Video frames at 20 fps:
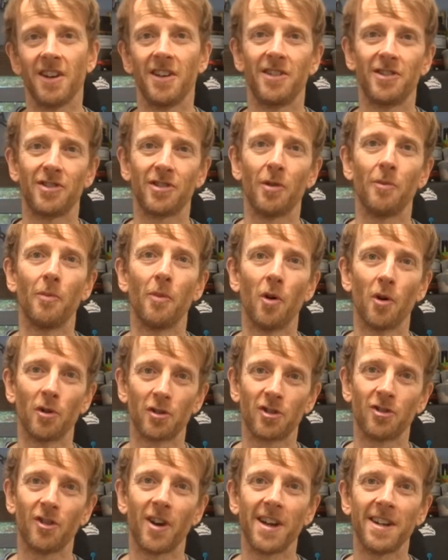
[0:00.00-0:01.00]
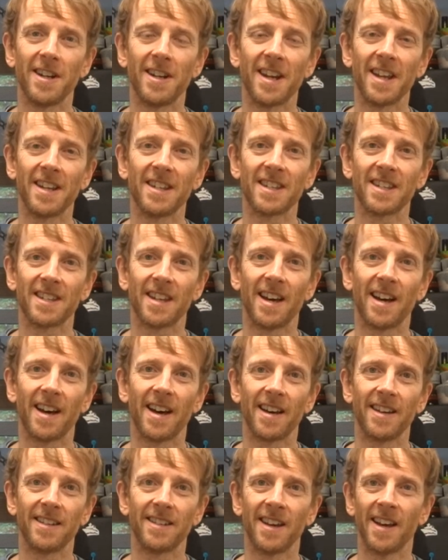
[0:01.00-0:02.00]
So more training
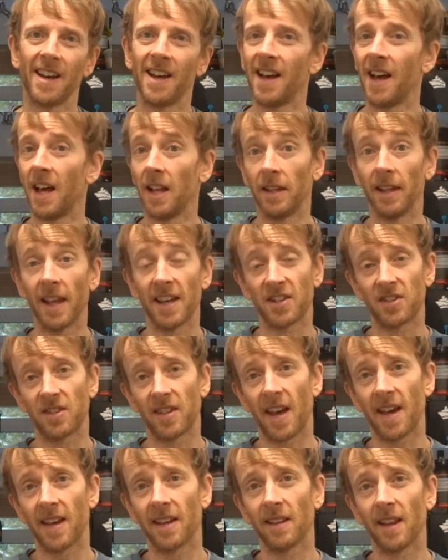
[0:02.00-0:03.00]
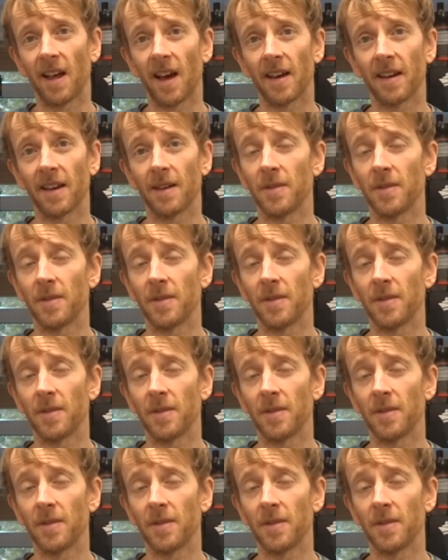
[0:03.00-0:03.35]
inside, less daylight.